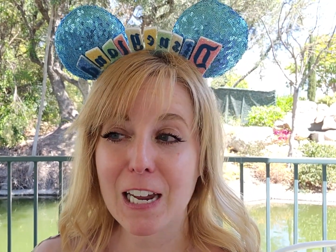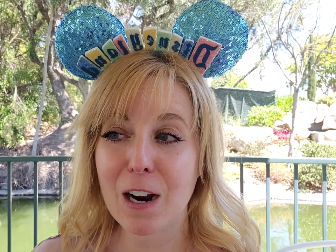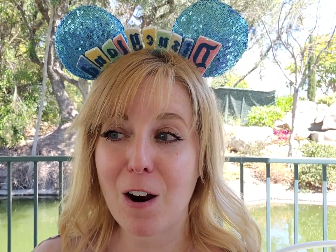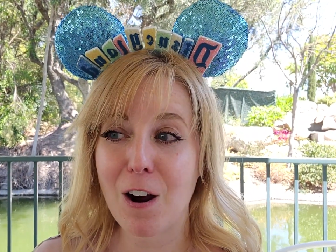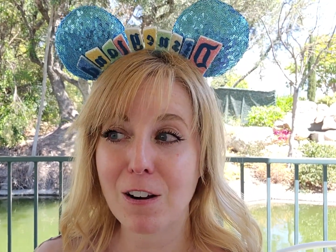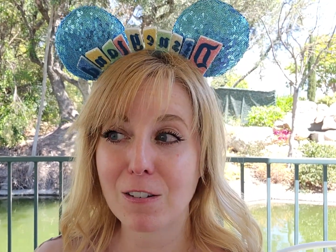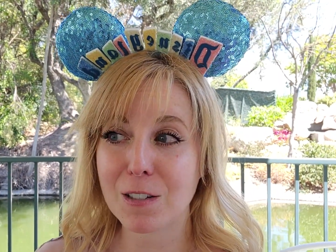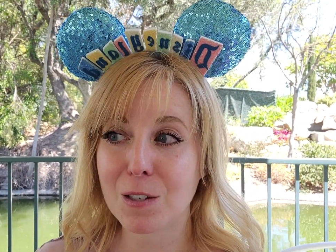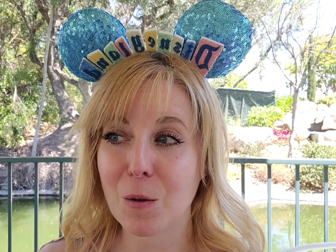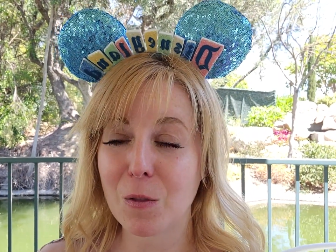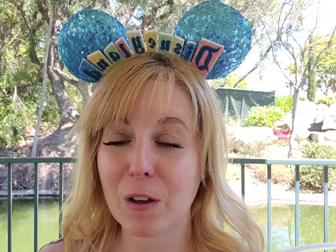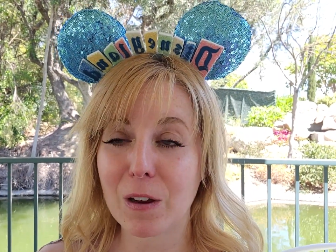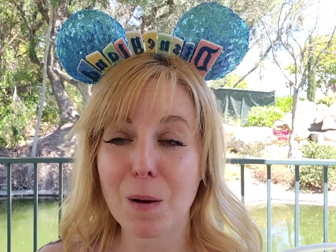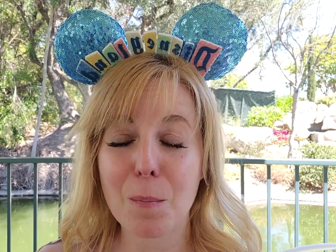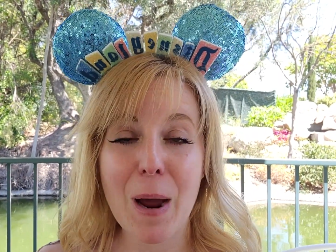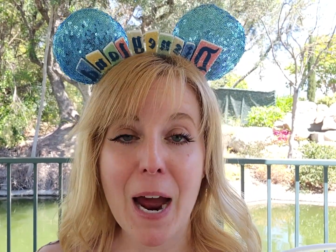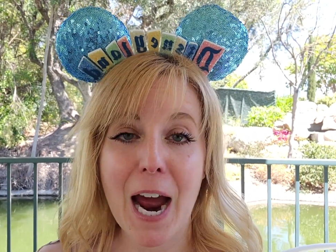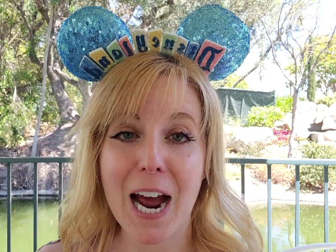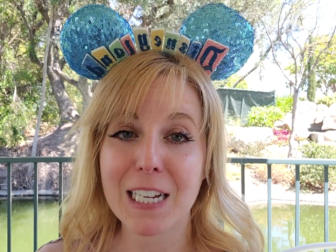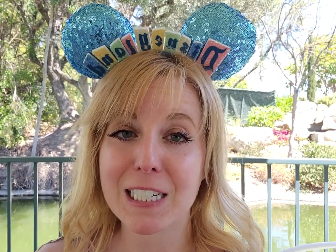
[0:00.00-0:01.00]
Also, the
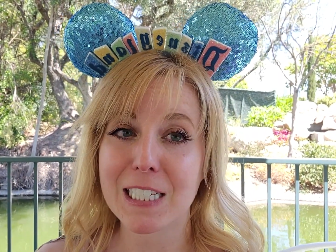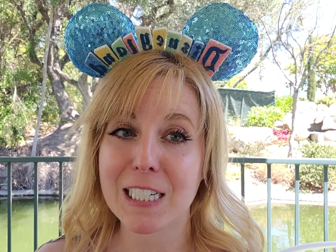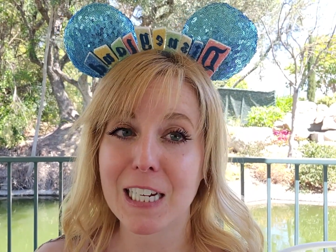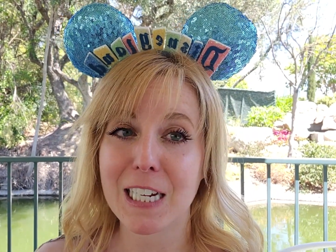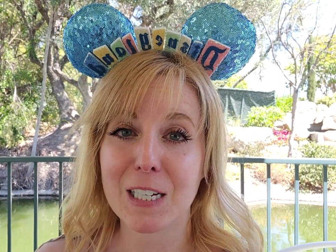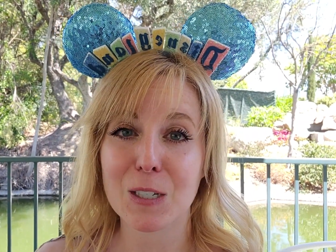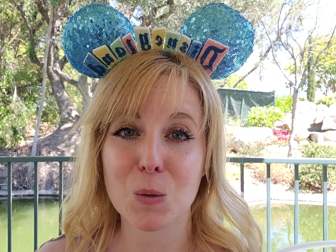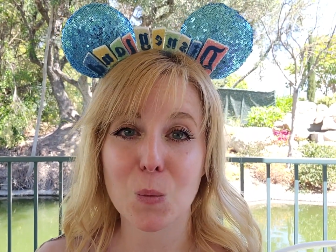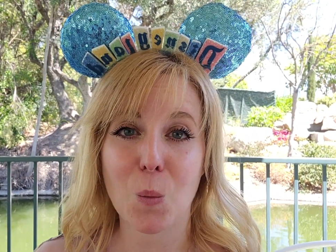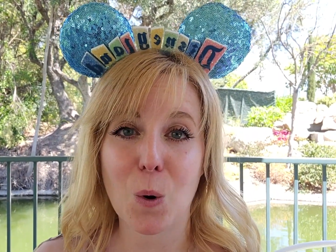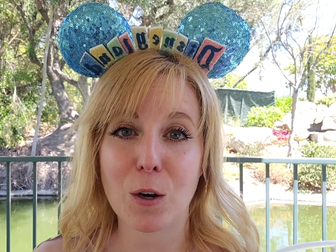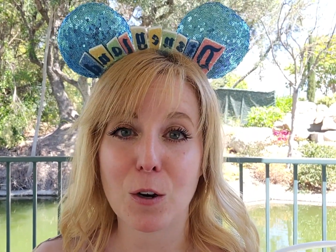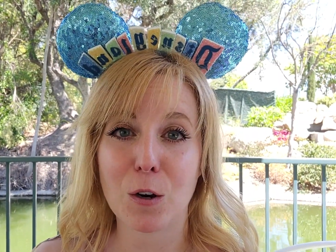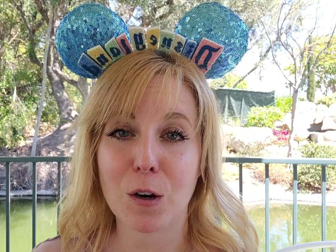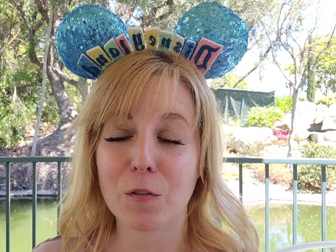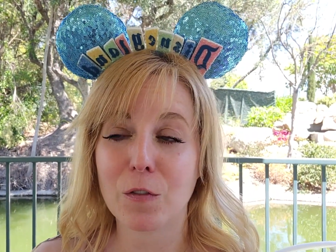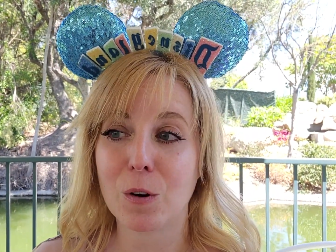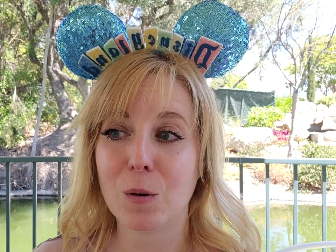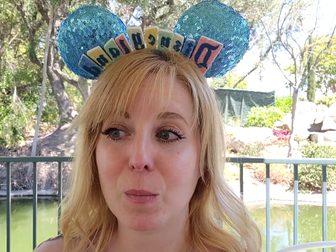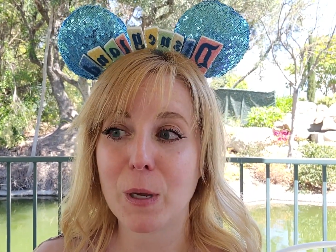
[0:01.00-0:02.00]
capacity is
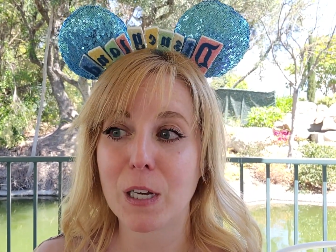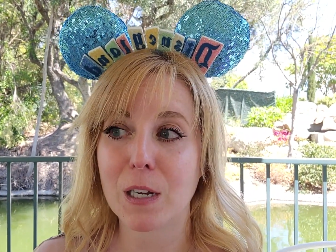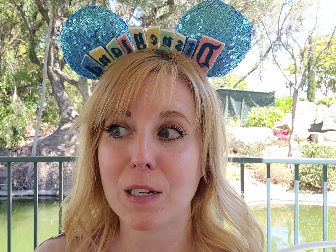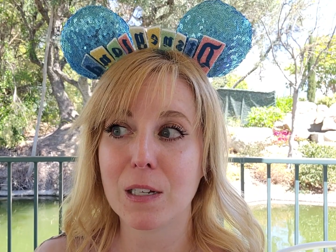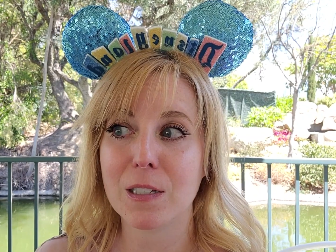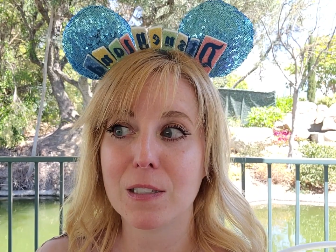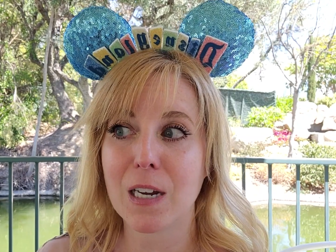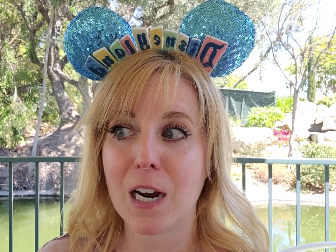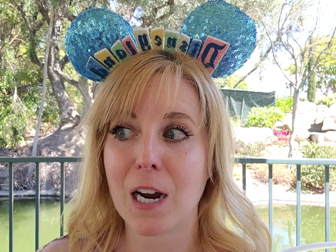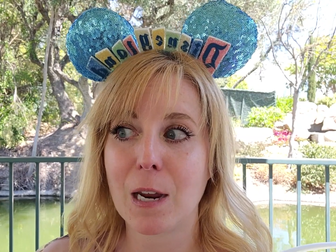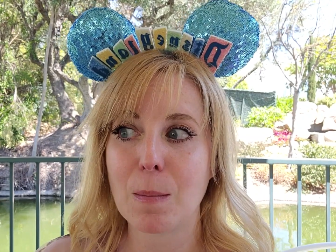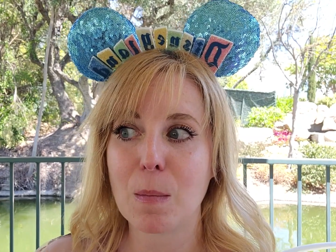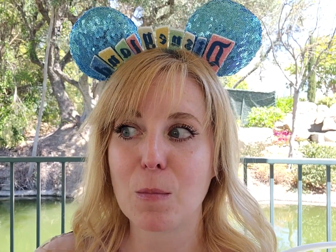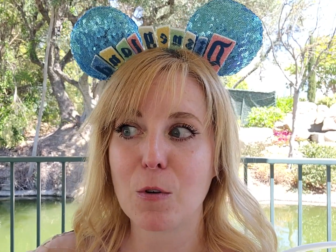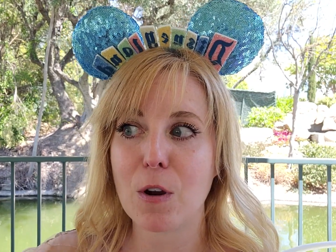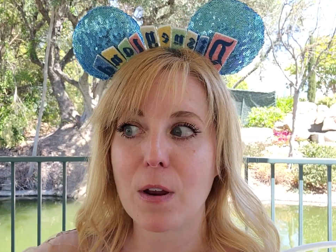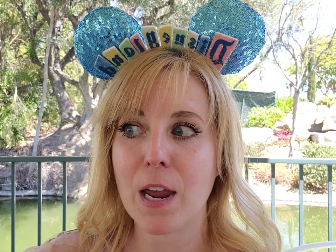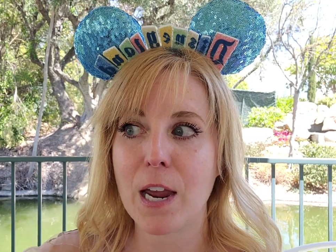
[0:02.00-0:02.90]
wonderful because I'm